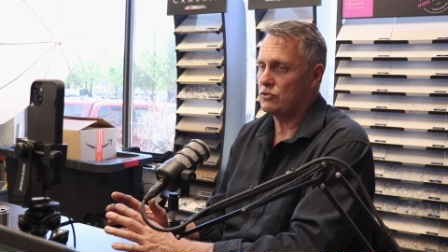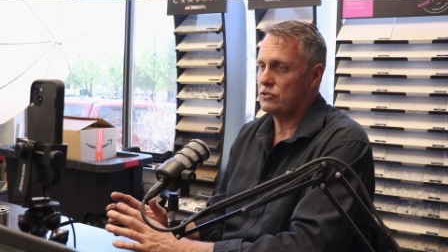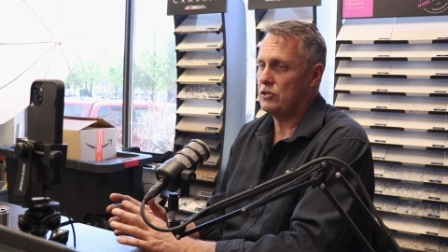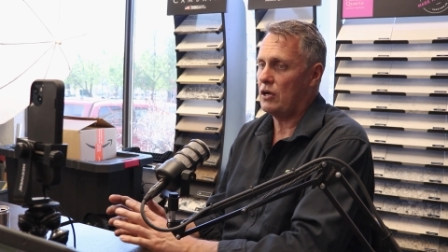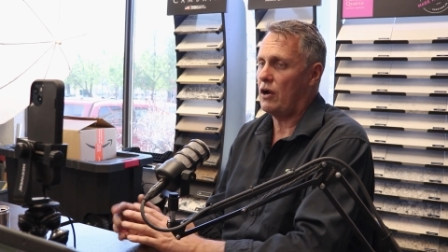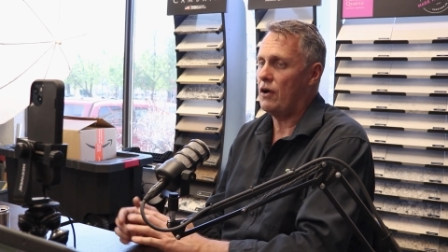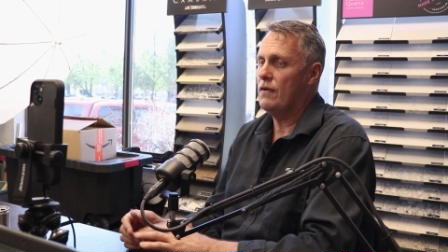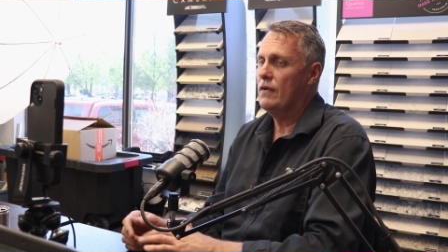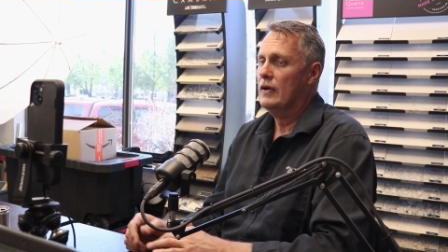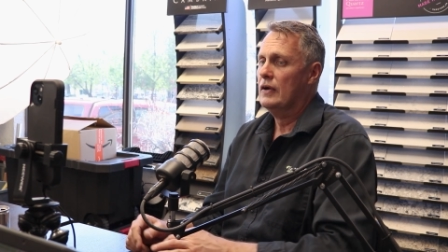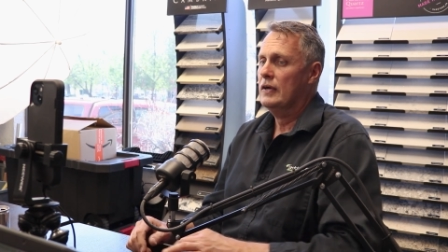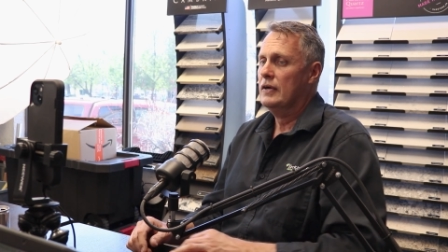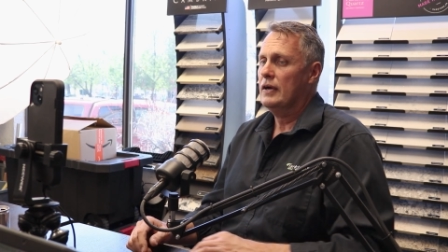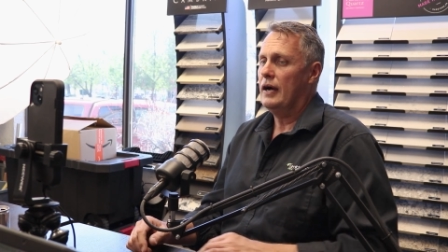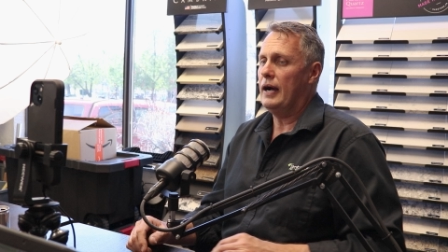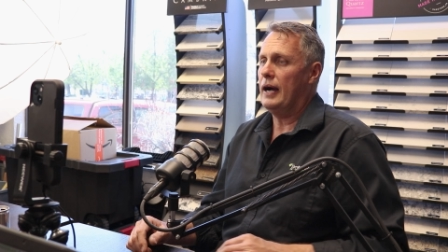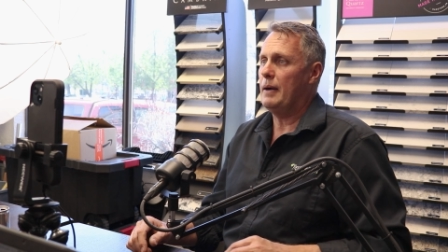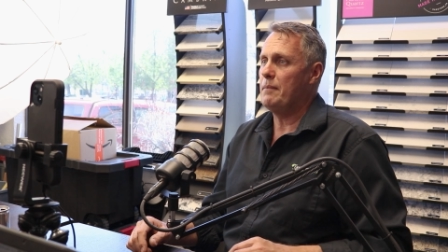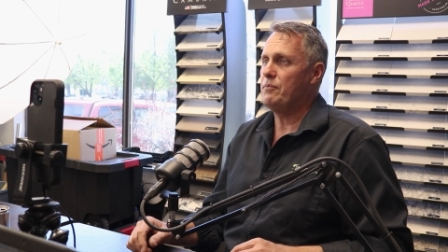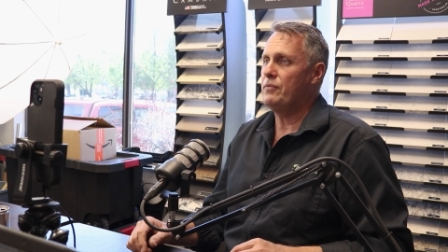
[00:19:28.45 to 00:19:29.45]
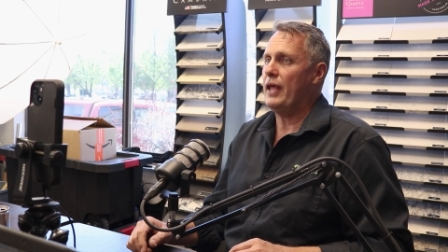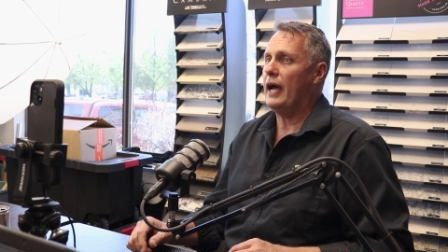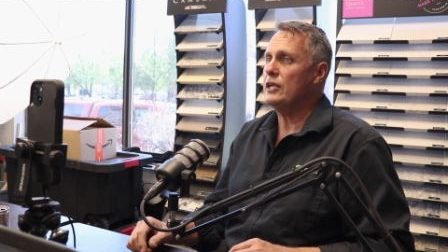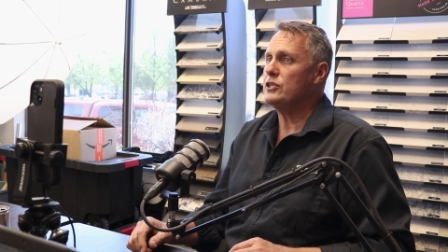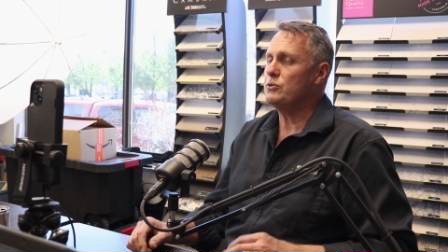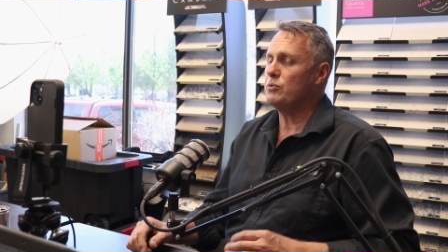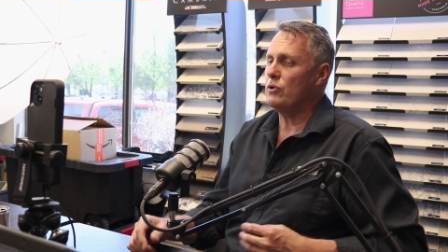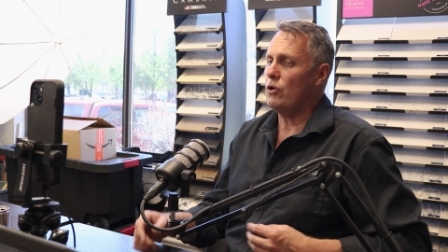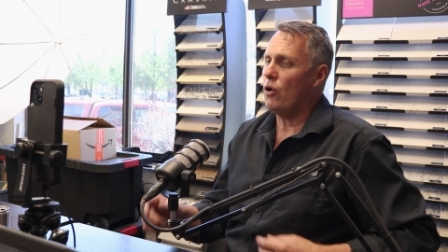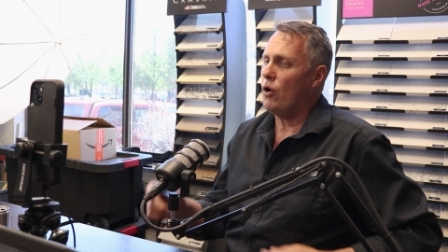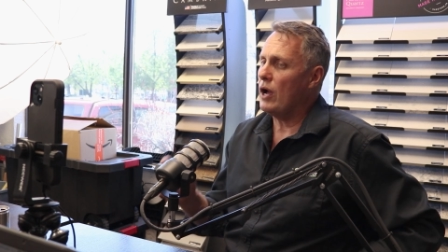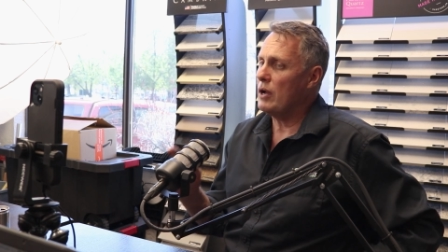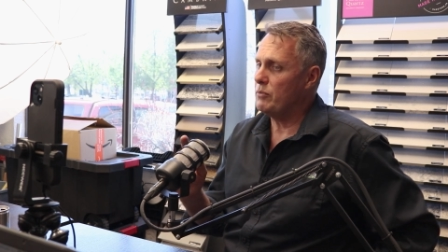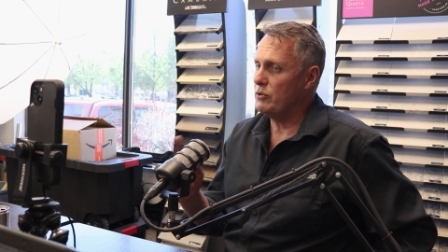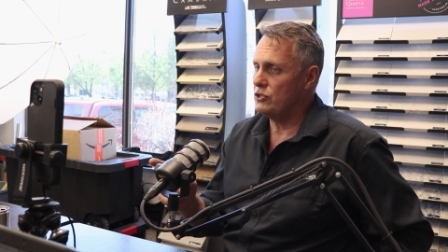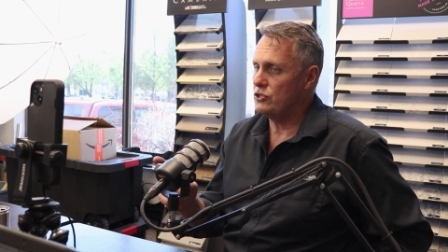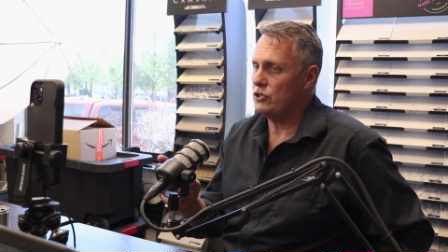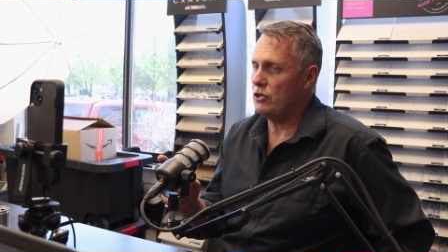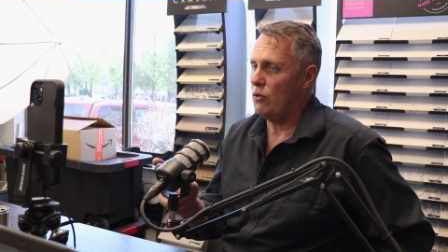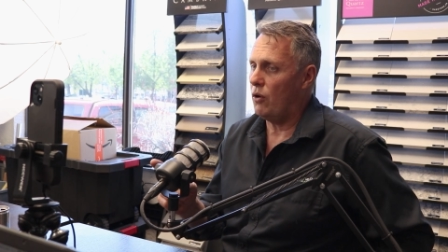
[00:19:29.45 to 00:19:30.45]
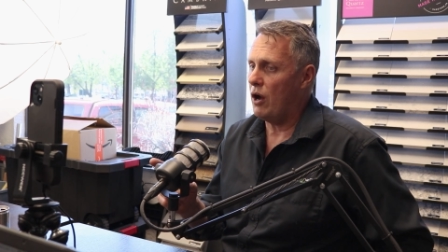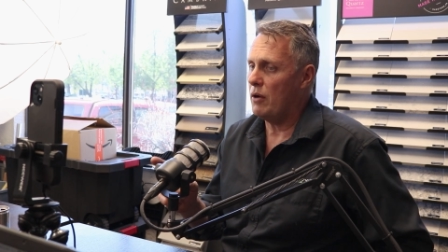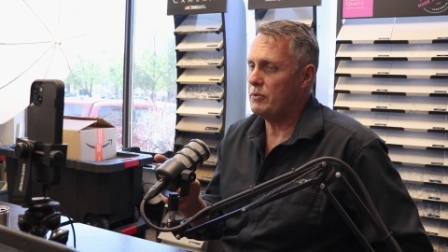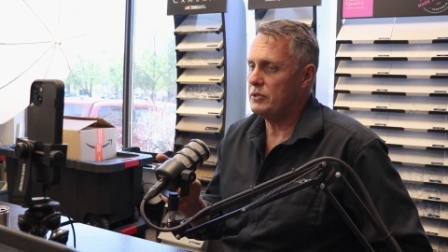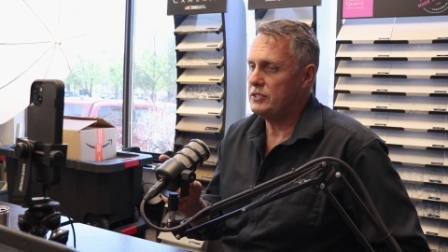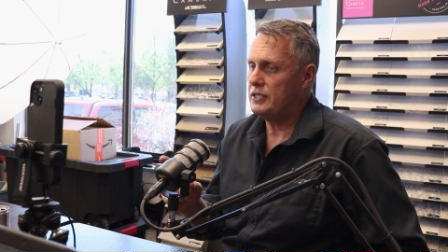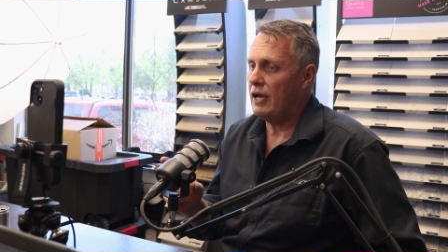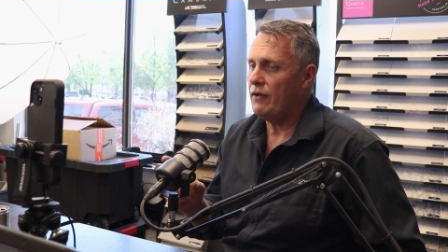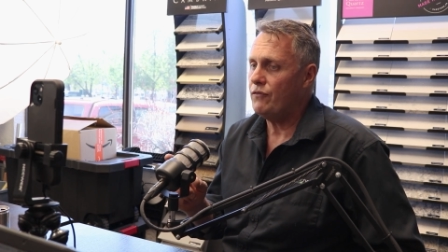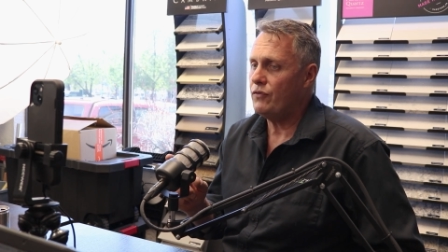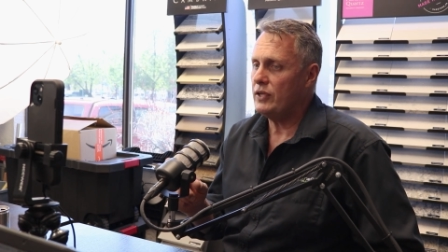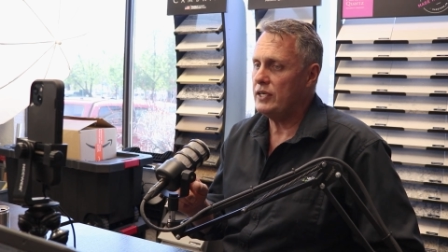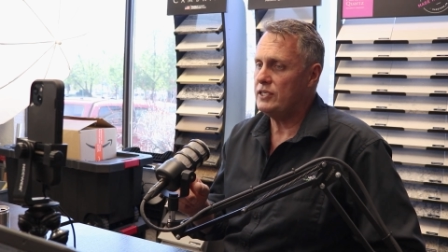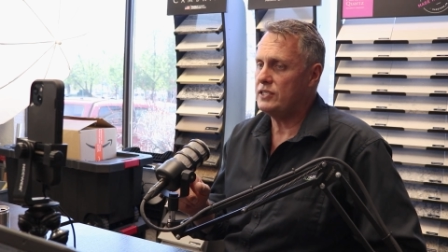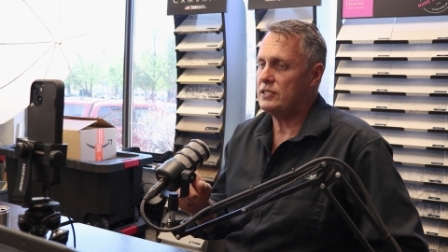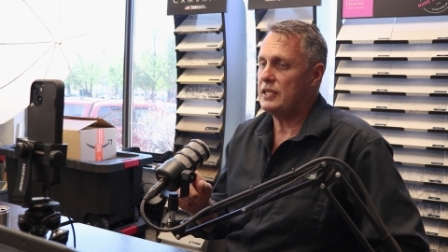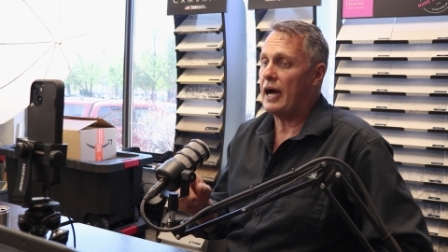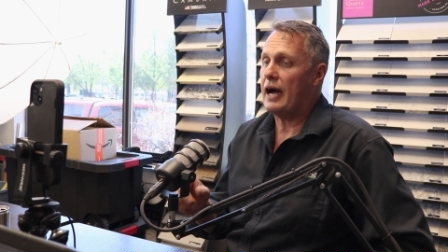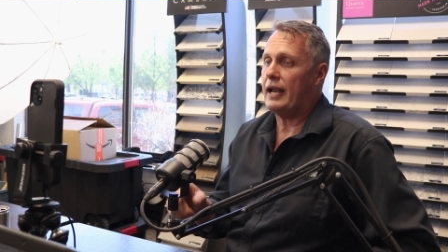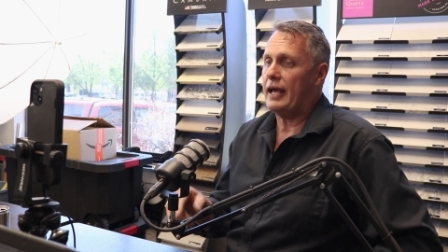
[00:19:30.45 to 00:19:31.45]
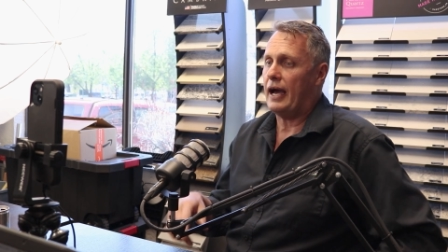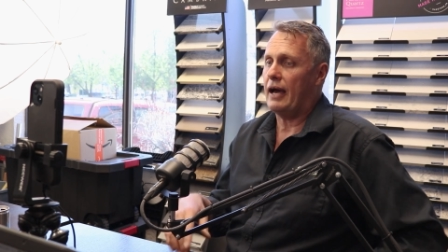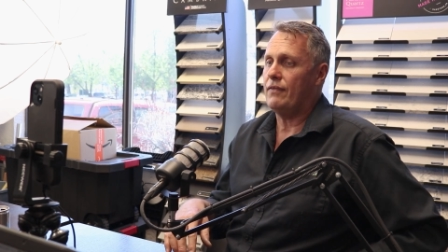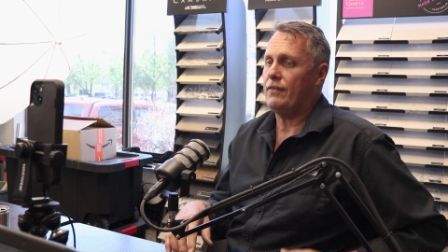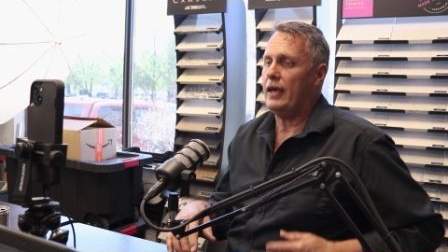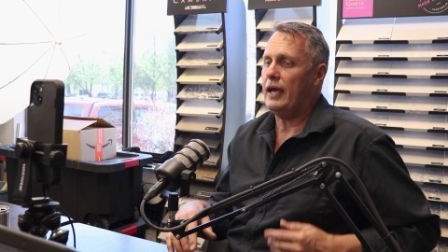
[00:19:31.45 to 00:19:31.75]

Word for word: So um, that's what I would do. I would definitely start out.